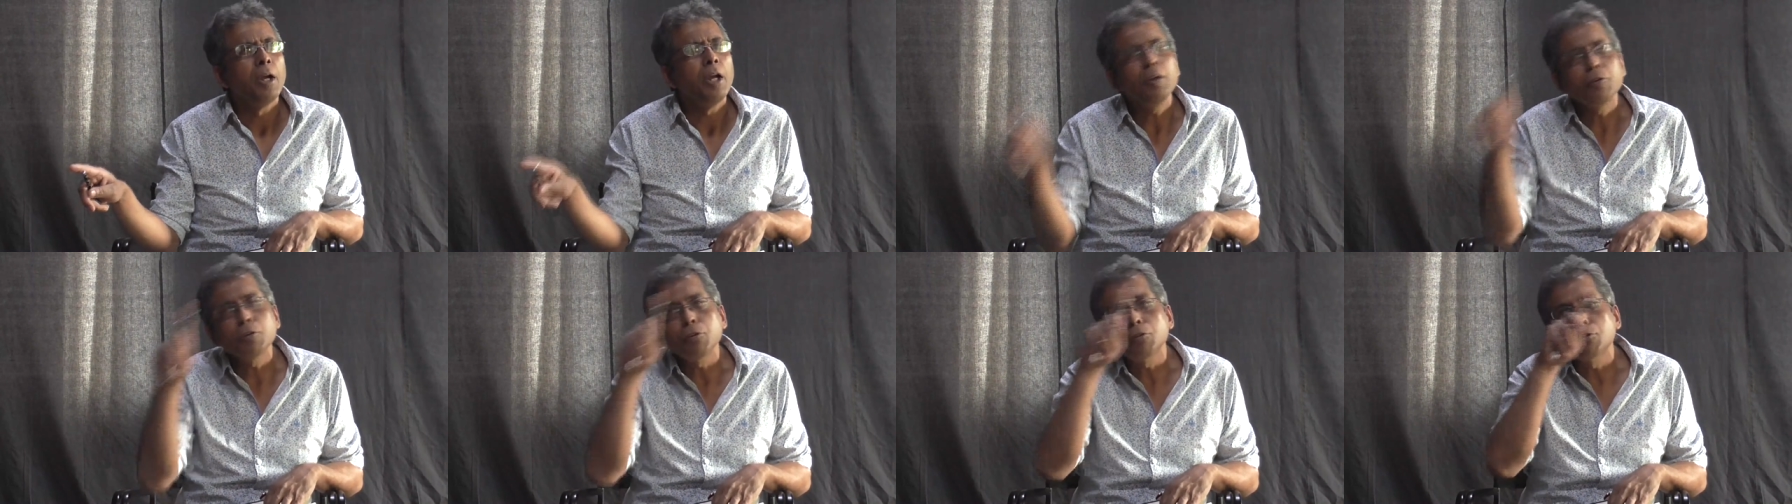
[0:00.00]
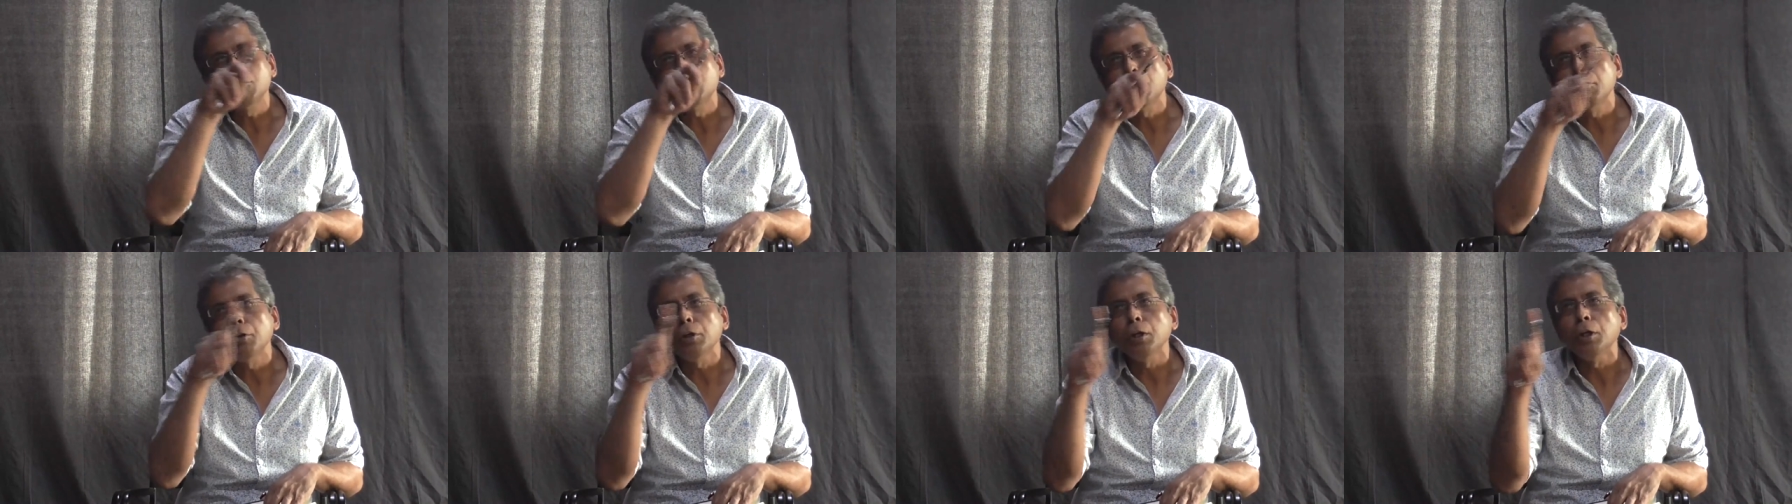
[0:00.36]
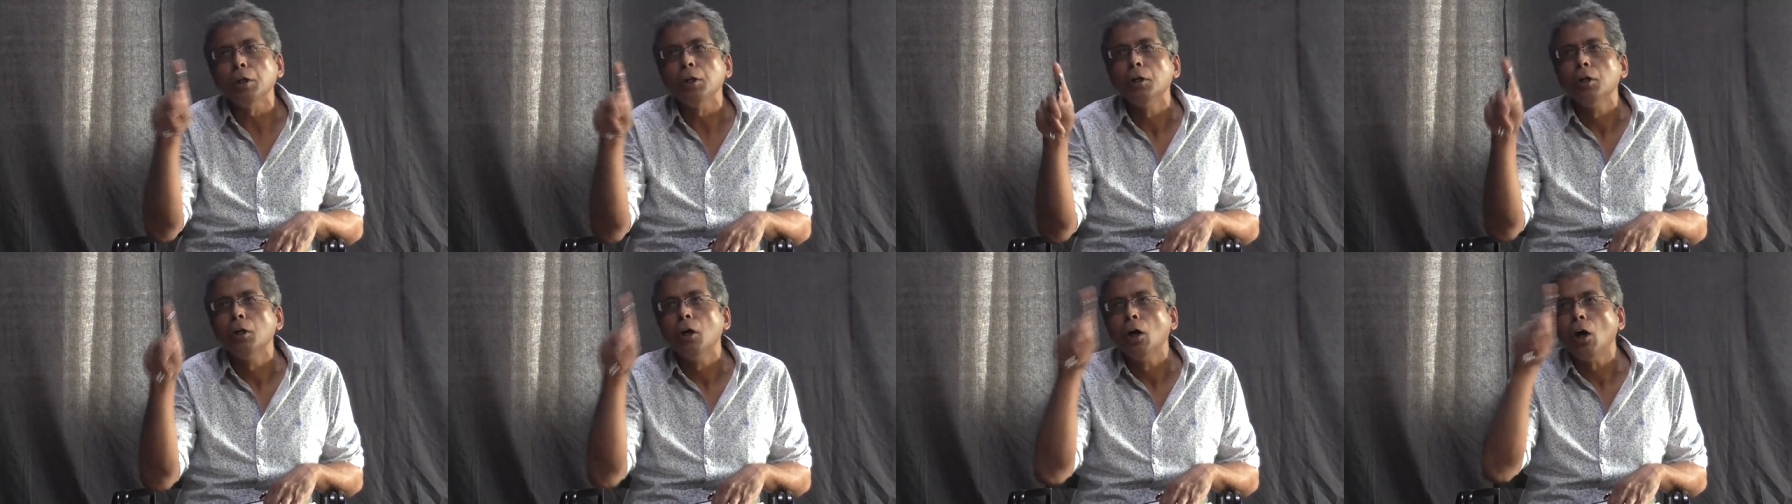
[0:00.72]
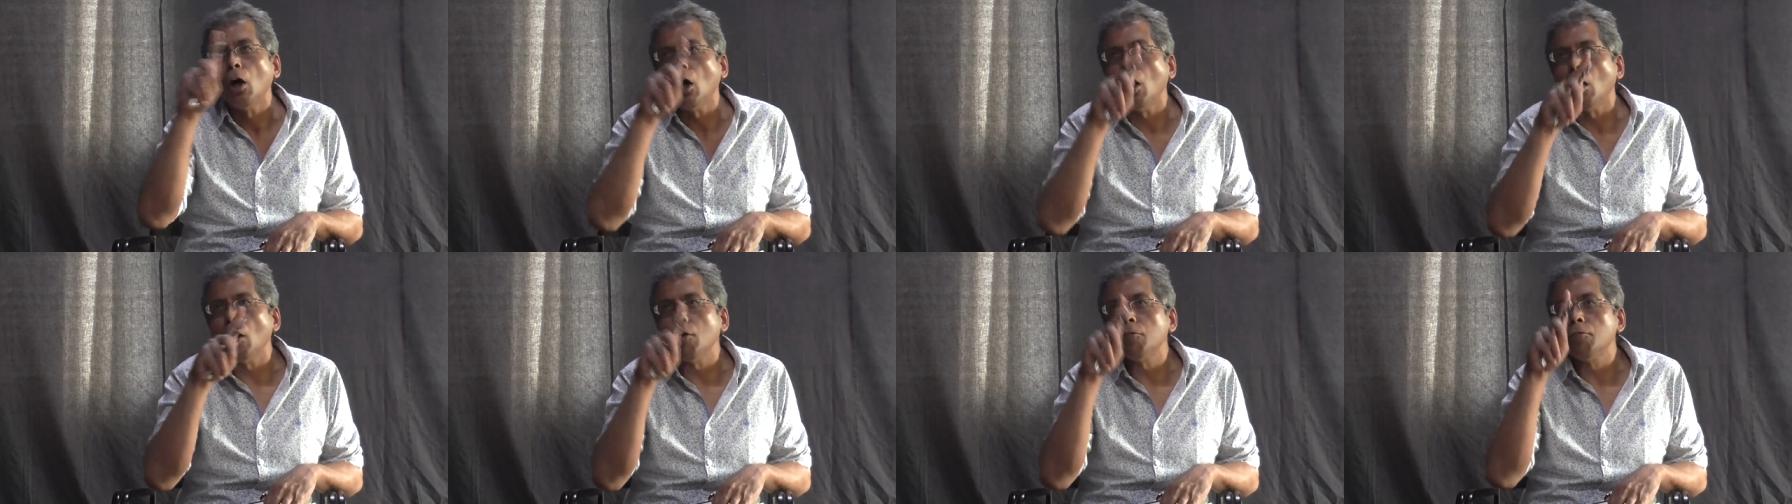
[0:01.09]
is a story
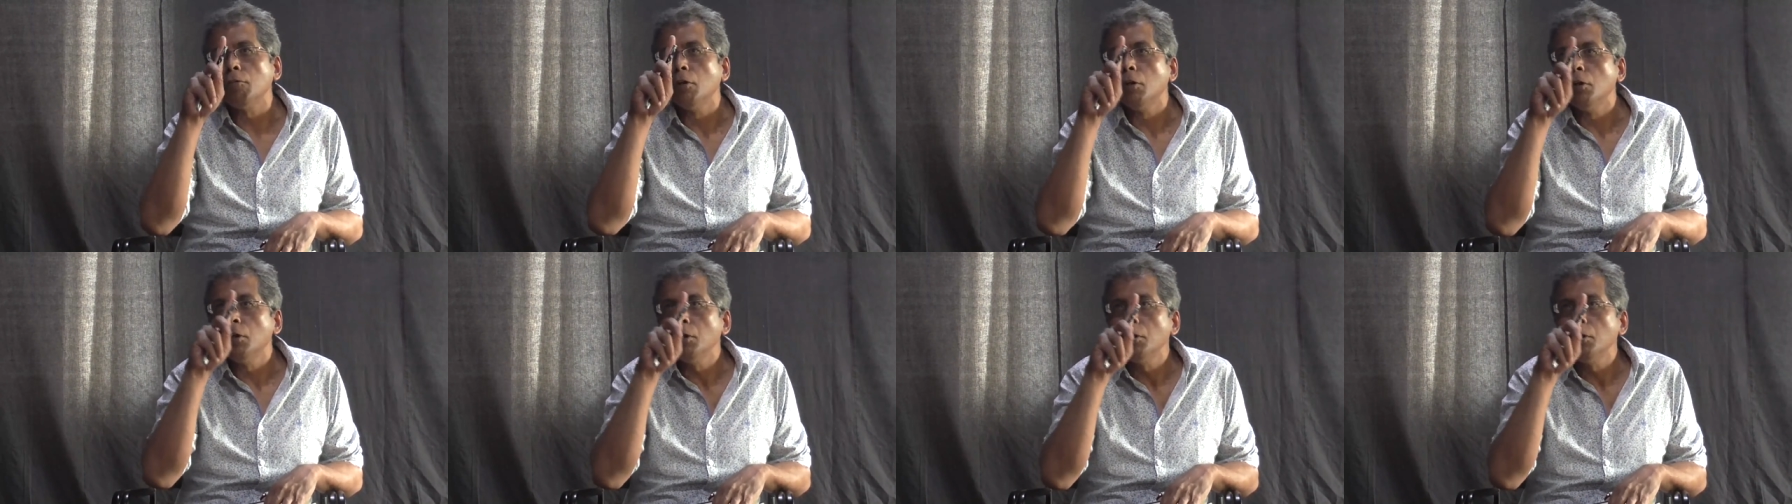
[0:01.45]
of